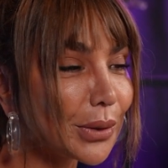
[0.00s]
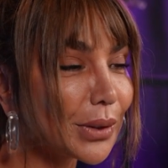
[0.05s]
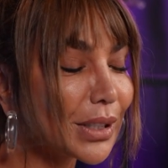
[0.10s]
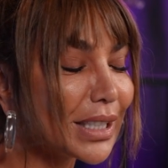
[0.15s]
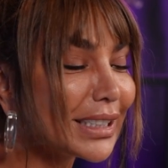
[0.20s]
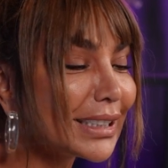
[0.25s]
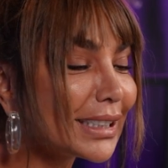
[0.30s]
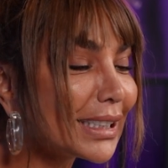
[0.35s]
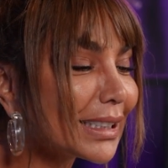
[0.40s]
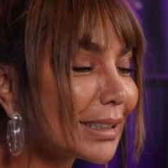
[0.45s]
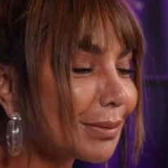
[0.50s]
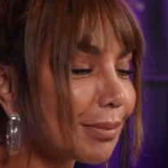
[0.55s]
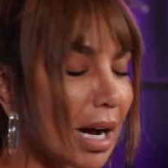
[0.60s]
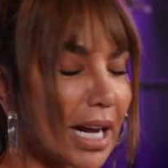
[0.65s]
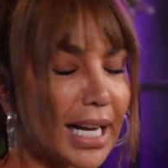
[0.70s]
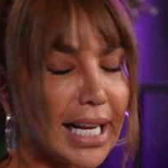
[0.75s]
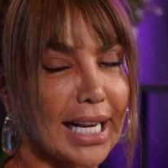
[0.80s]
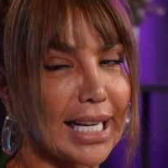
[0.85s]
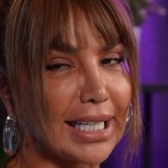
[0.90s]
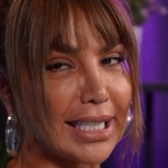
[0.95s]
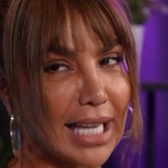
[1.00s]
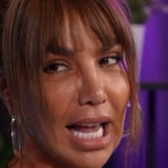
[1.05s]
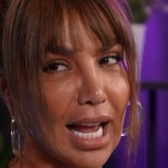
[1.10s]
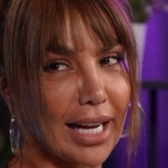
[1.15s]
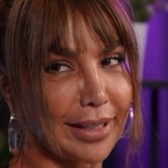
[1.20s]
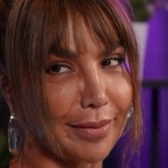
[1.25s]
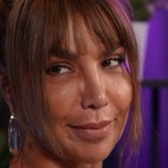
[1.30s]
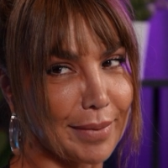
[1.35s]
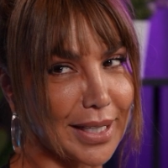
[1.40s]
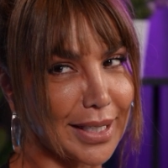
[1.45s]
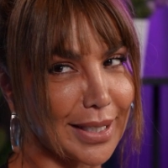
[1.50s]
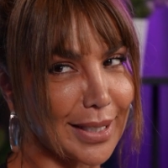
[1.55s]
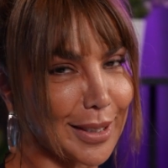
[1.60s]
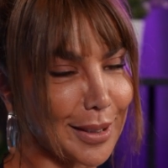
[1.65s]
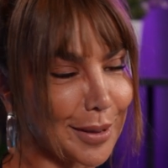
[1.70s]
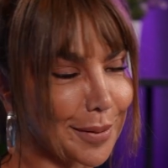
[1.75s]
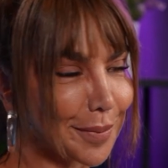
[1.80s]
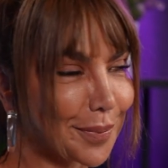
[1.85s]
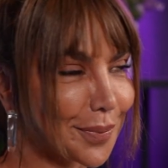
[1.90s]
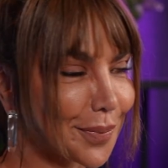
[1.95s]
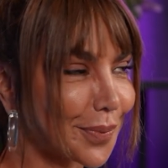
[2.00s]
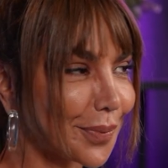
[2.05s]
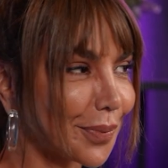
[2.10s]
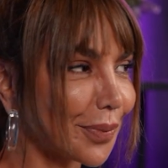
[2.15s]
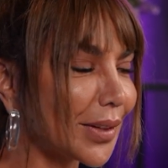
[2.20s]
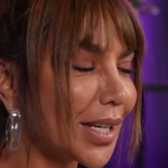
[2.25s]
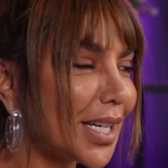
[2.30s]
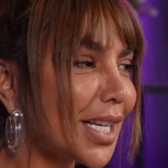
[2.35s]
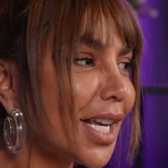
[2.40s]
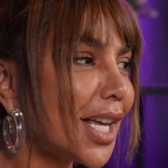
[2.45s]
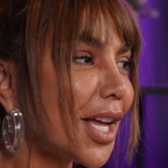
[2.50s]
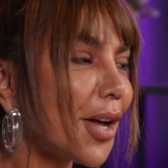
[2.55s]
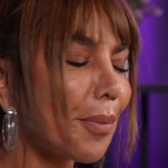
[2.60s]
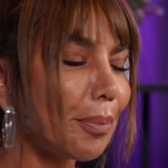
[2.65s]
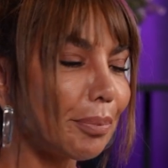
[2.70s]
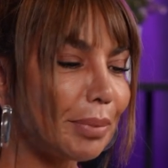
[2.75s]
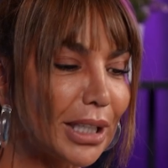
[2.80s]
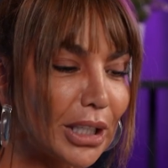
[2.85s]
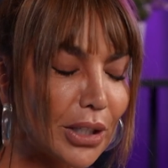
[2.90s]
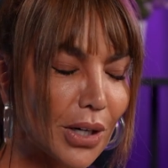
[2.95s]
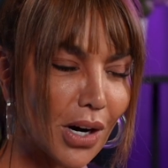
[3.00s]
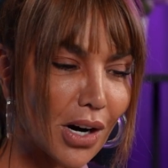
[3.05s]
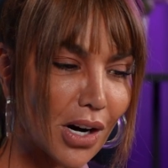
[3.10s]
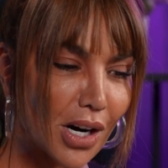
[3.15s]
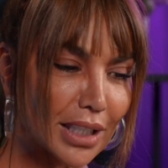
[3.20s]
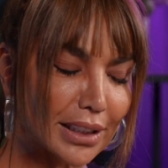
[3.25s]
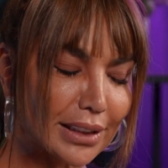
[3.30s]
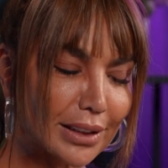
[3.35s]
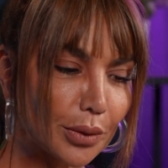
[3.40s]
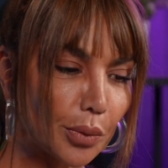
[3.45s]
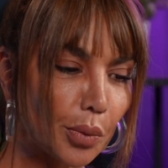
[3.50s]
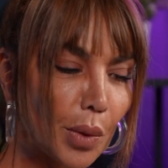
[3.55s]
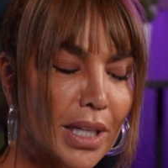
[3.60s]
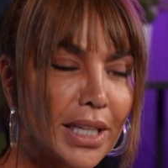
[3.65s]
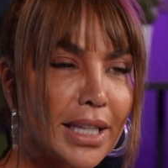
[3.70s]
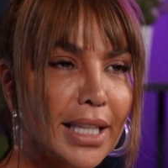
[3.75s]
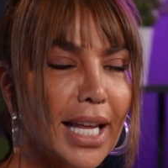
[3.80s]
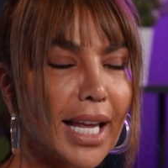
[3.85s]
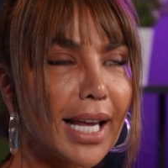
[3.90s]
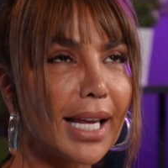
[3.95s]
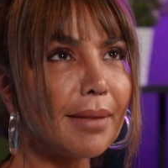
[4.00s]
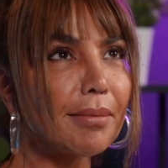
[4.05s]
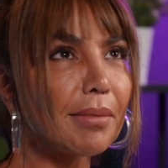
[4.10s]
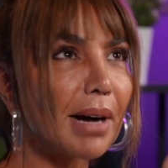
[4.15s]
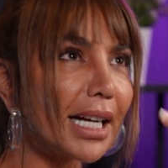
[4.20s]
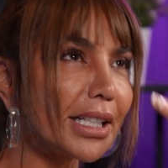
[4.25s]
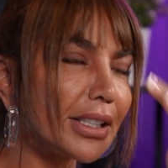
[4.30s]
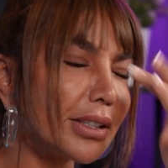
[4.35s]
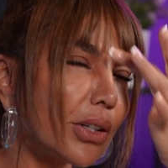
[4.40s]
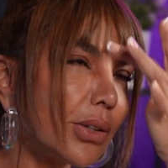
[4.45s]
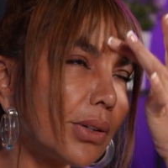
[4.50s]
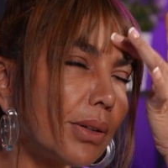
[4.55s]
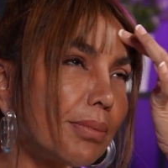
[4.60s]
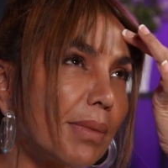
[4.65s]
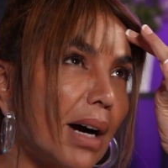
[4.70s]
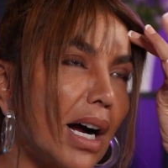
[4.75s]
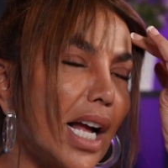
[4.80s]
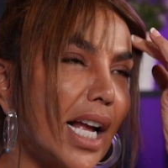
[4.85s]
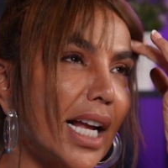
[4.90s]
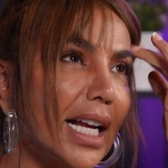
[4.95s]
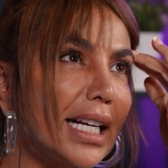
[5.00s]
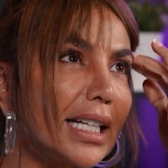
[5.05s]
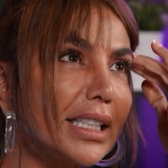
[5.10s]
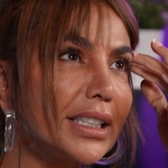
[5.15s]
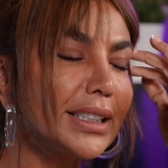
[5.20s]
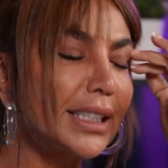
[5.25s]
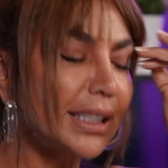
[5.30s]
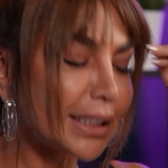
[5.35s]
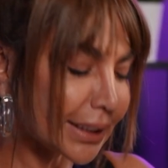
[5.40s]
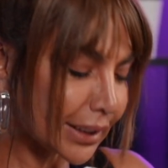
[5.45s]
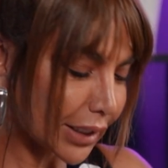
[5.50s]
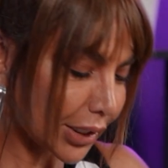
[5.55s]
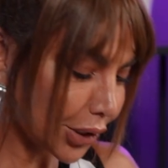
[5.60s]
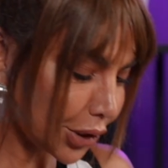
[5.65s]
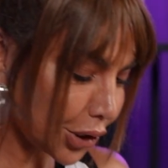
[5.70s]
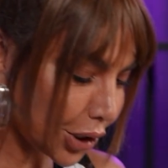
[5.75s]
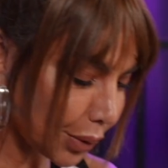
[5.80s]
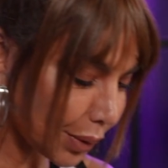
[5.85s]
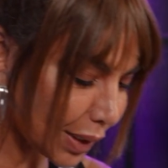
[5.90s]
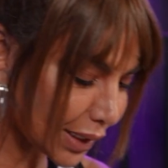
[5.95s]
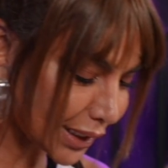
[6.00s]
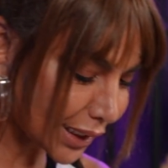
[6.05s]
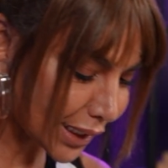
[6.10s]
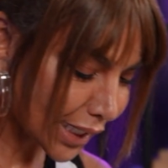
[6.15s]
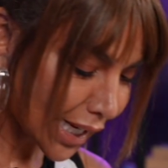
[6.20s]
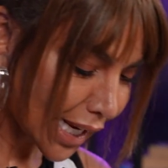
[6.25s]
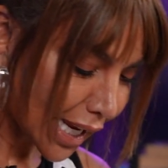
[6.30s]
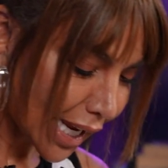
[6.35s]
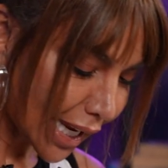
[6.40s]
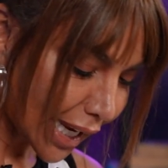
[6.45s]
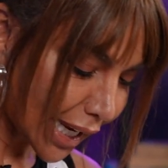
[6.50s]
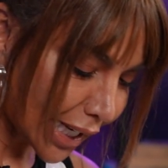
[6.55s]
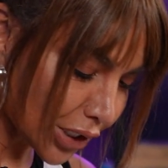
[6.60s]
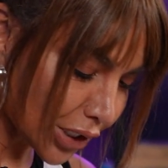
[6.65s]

this is my excitement. Because one day my sister, she was in